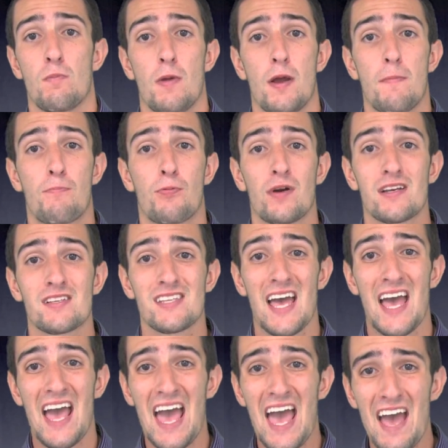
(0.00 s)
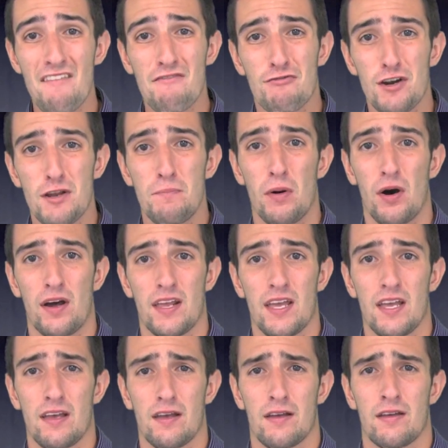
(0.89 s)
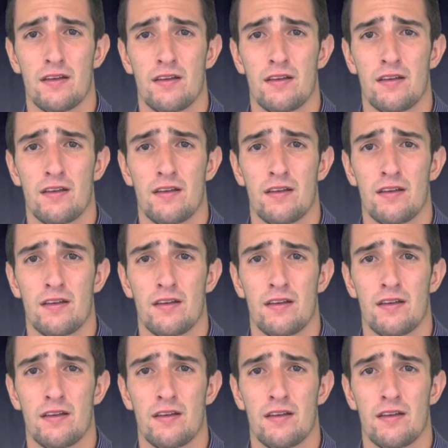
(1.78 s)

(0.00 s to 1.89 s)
it brings everybody